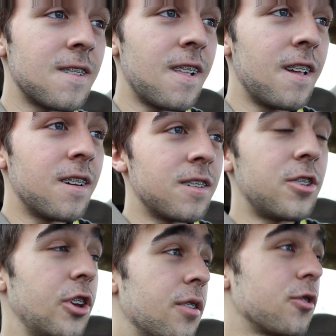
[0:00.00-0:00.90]

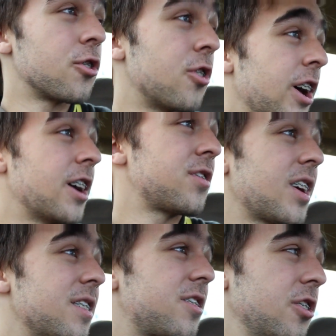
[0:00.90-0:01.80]
Do you ever lay
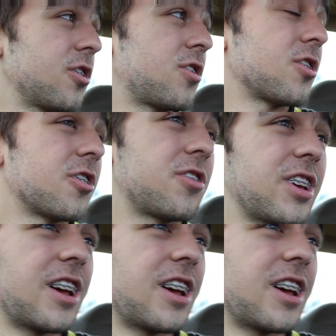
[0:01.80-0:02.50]
outside and stare at the stars,